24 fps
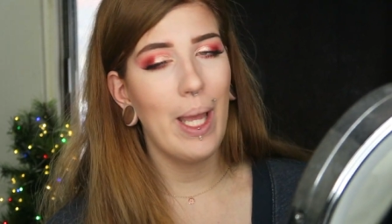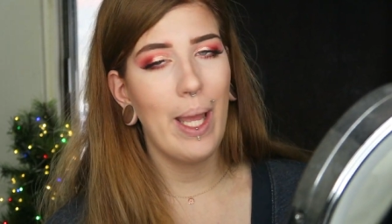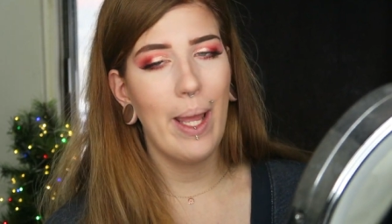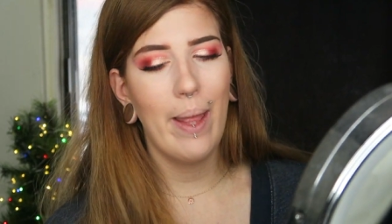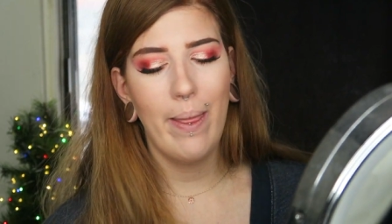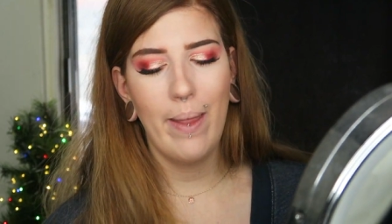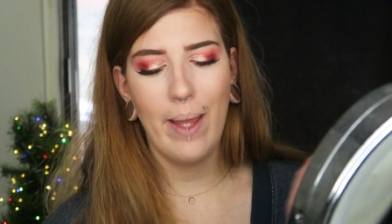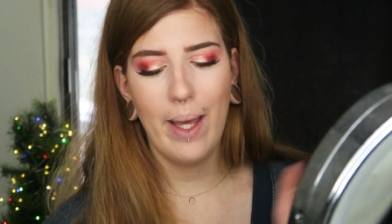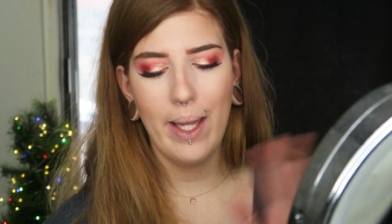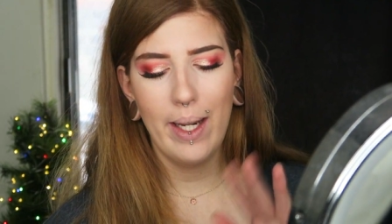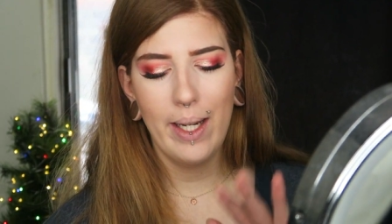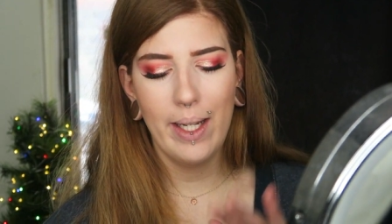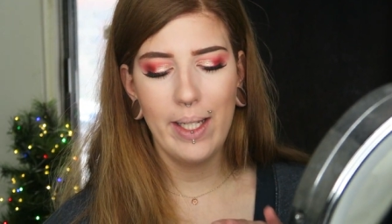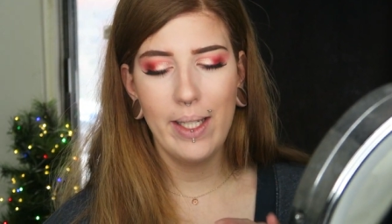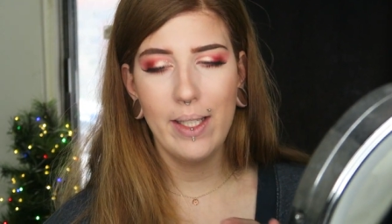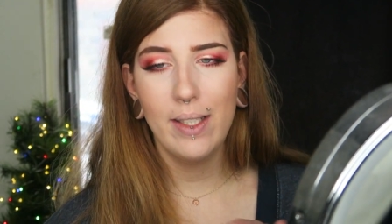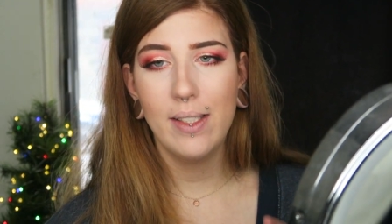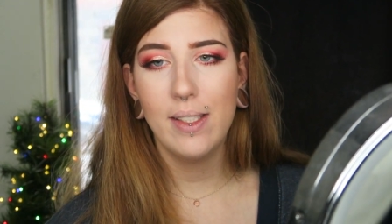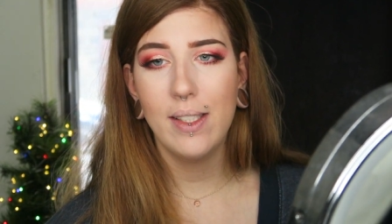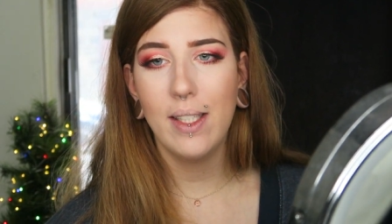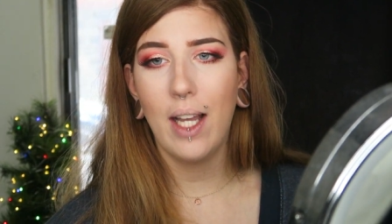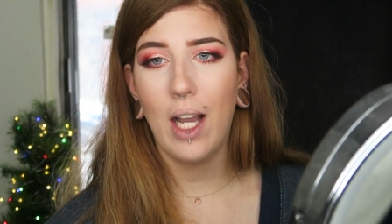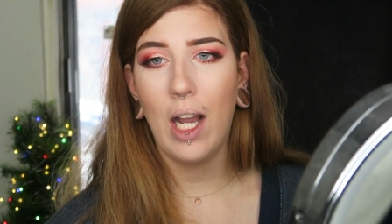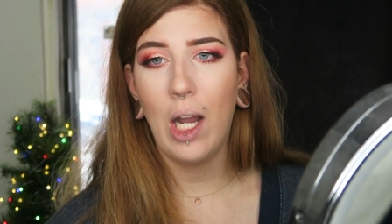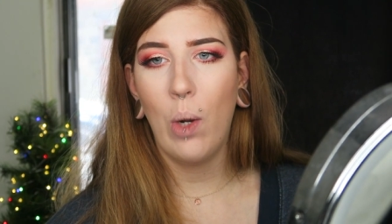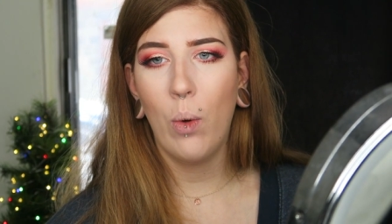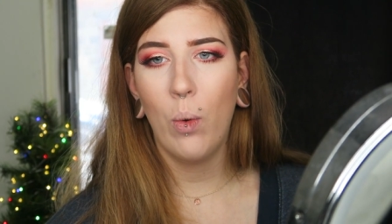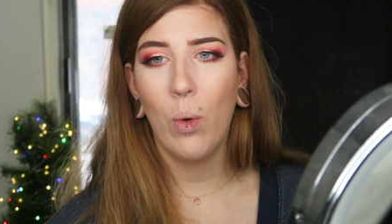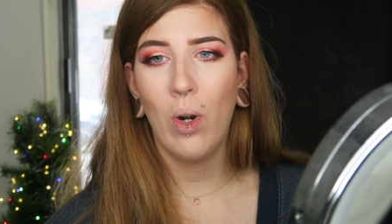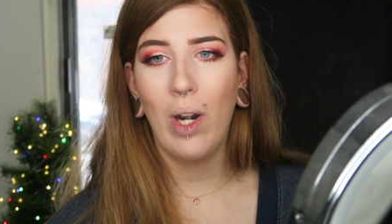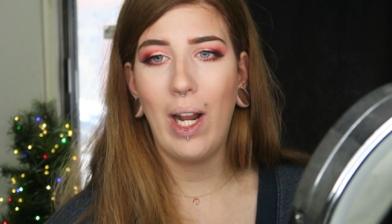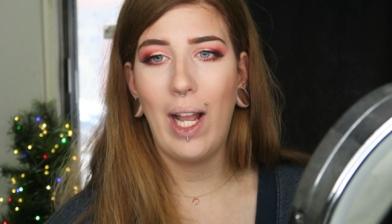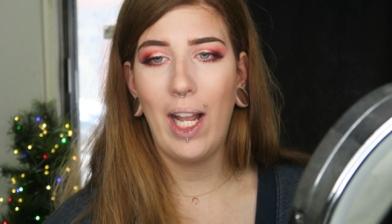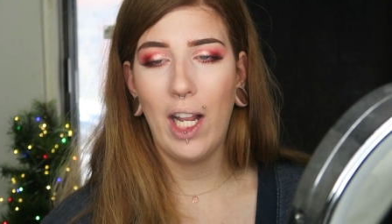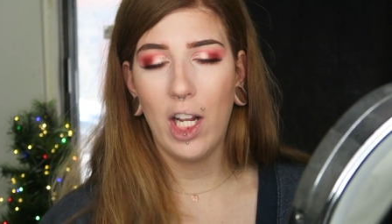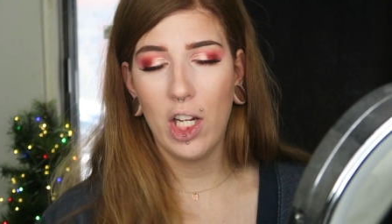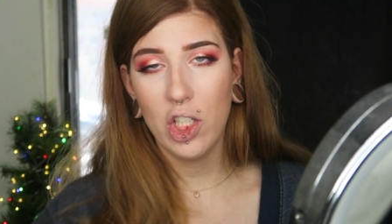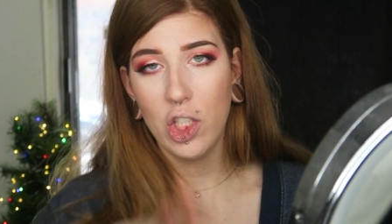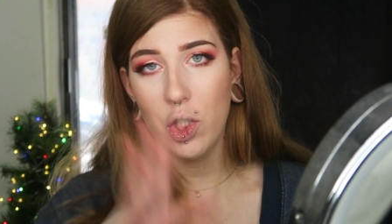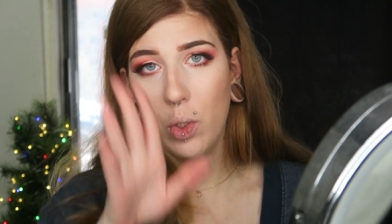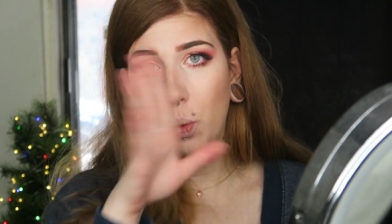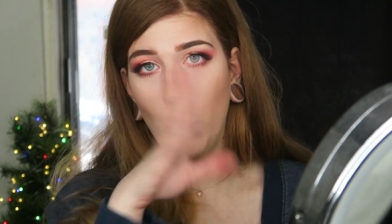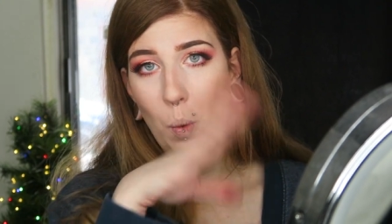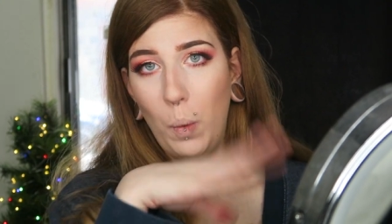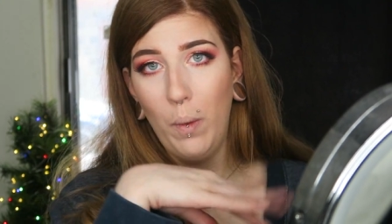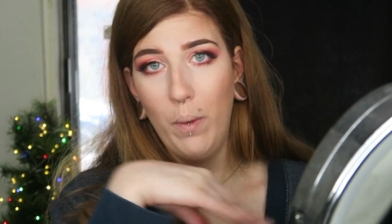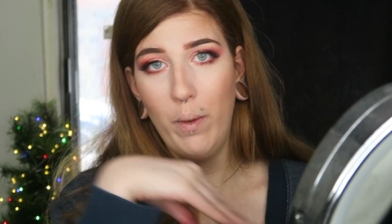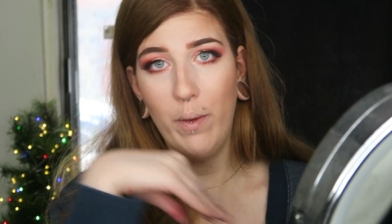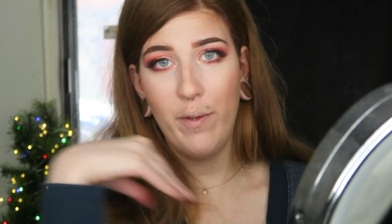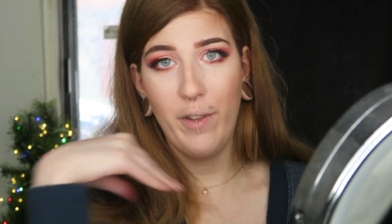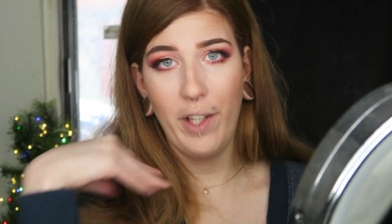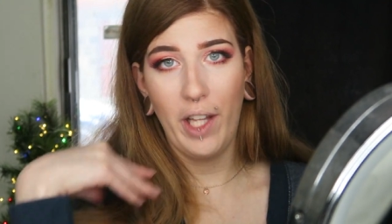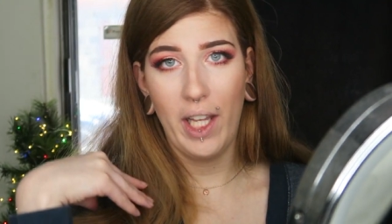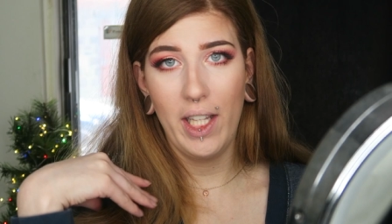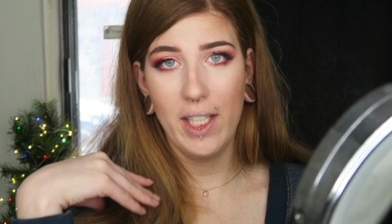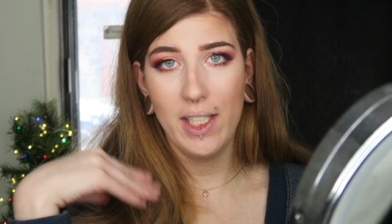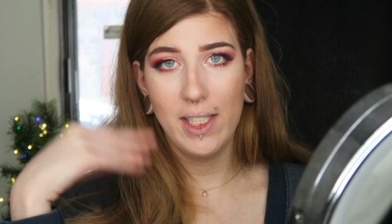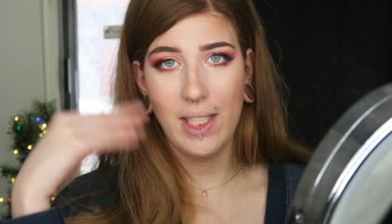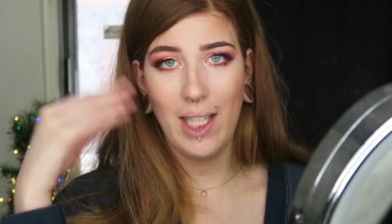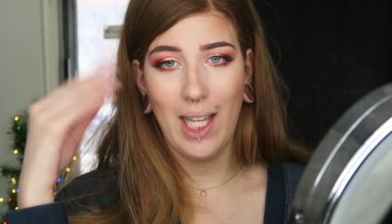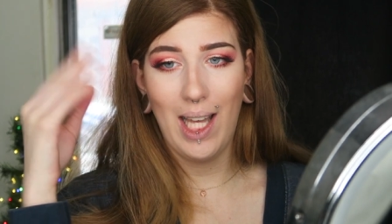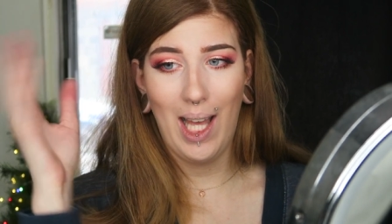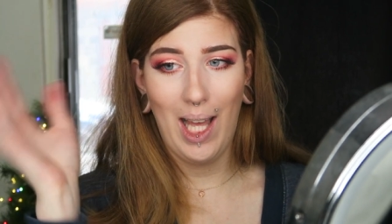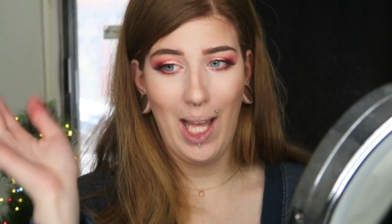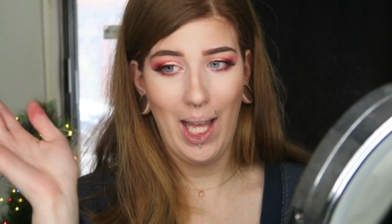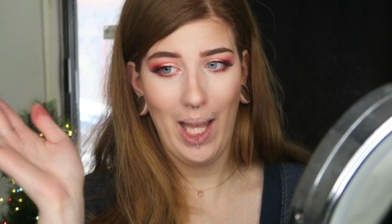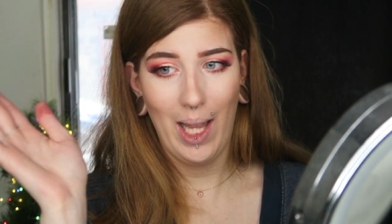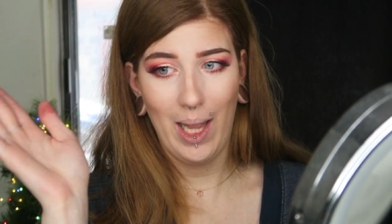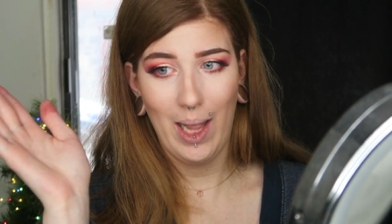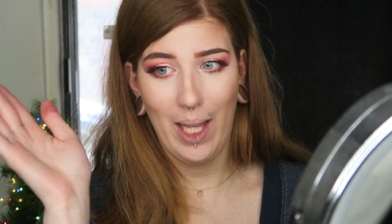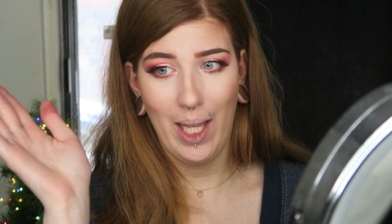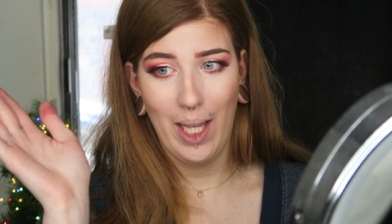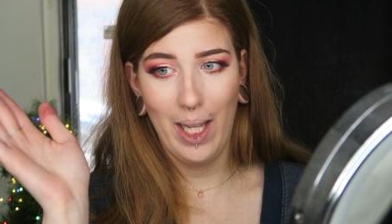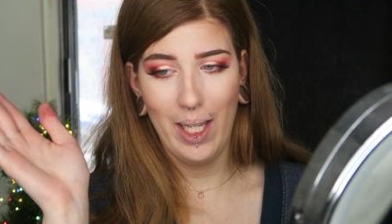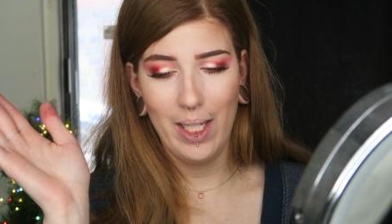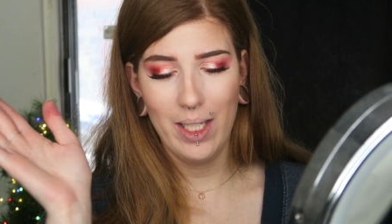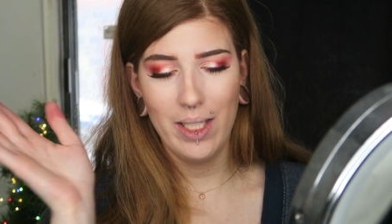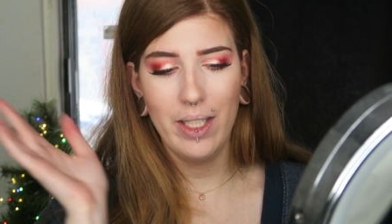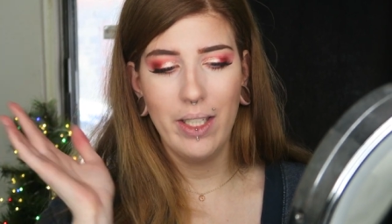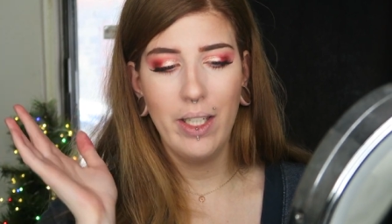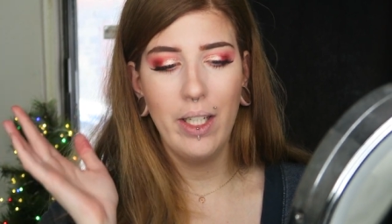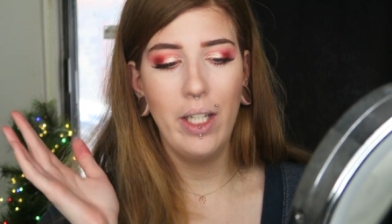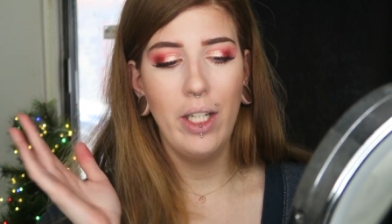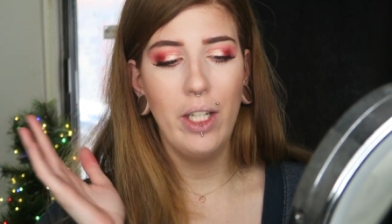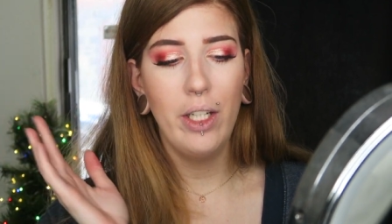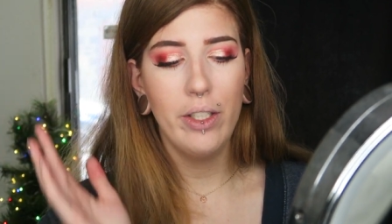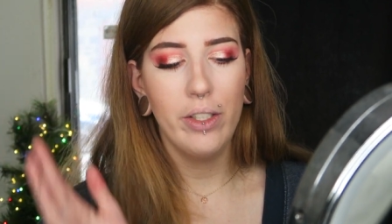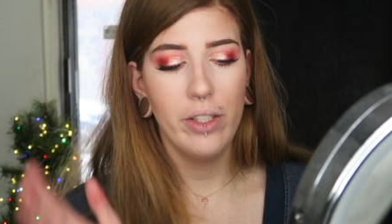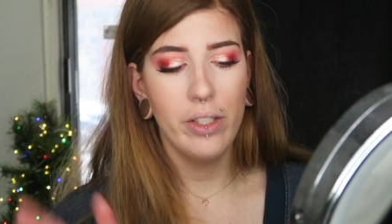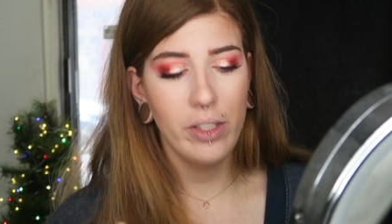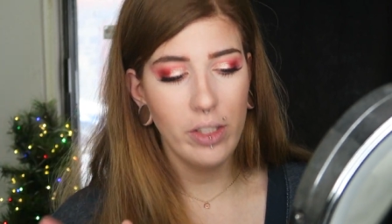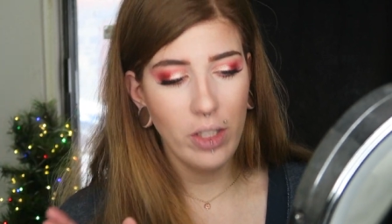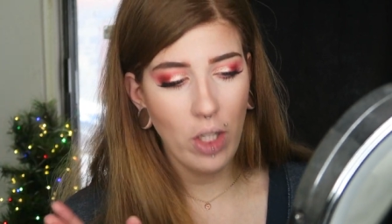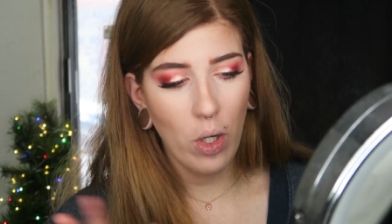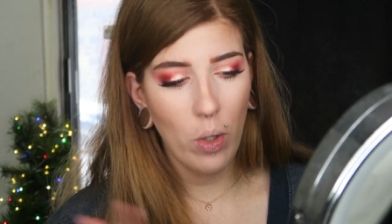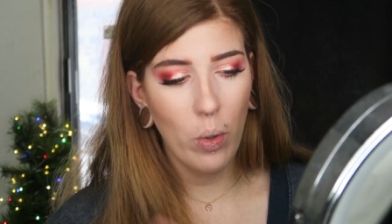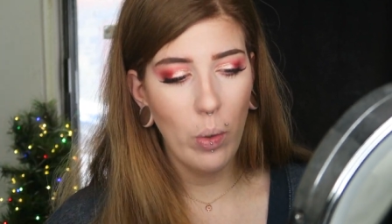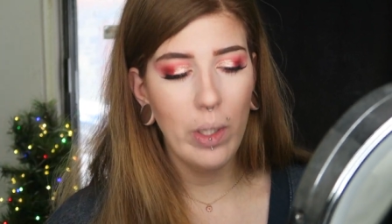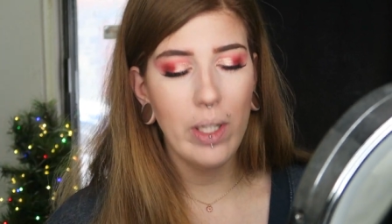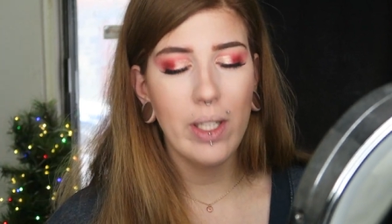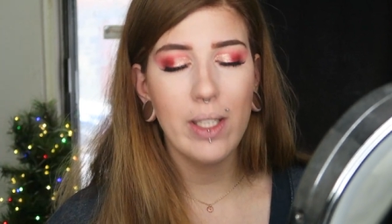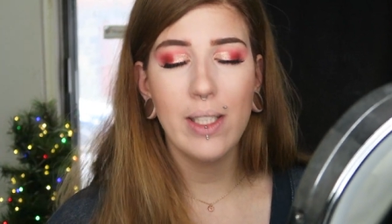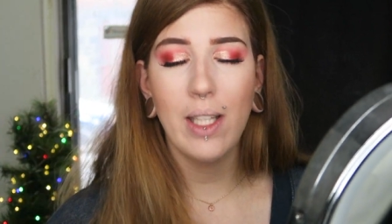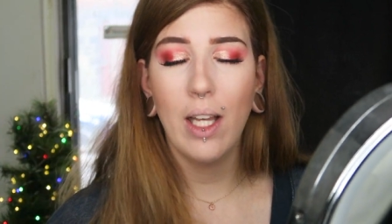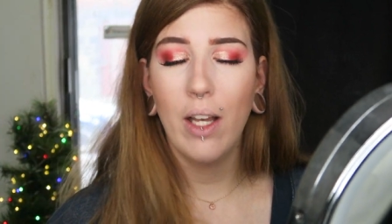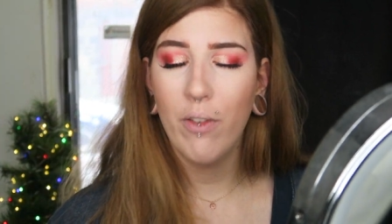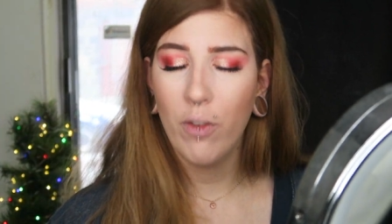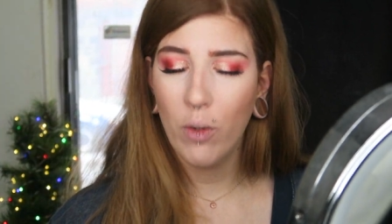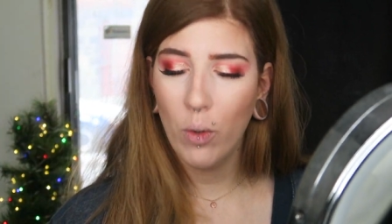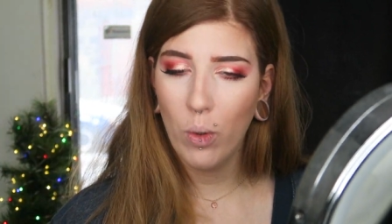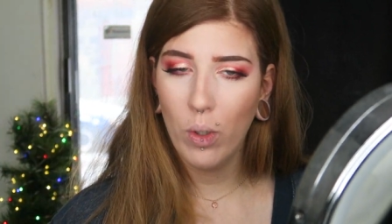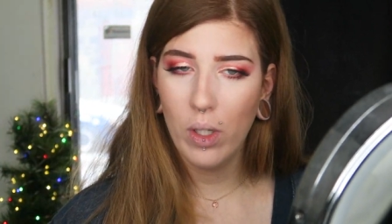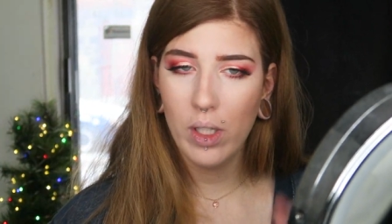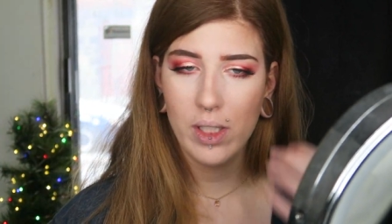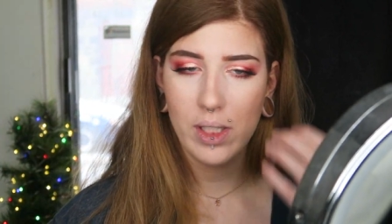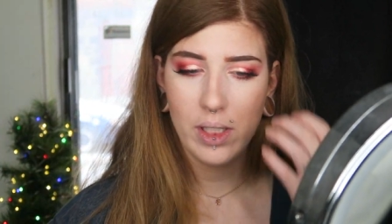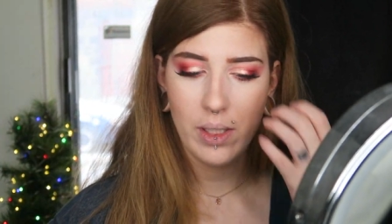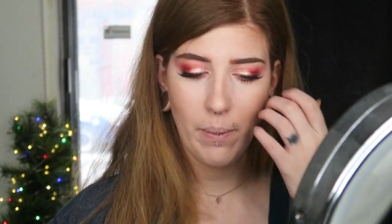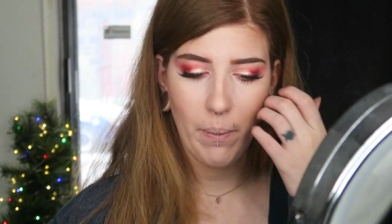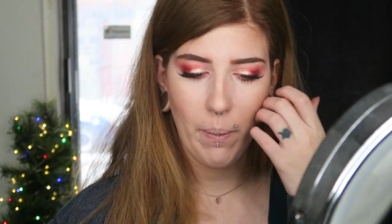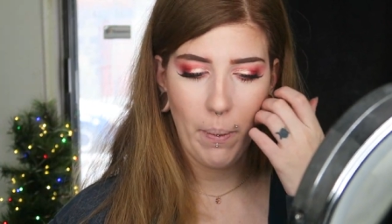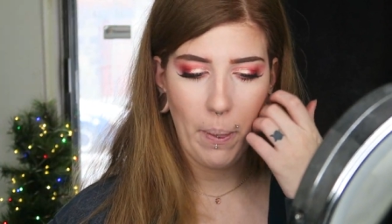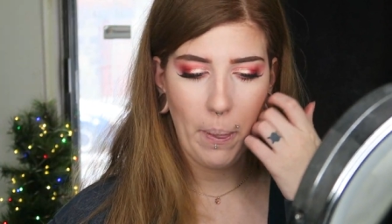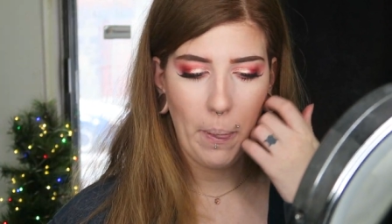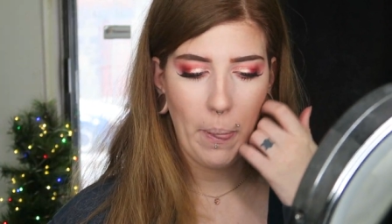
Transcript: and that is our actual face highlight. So of course,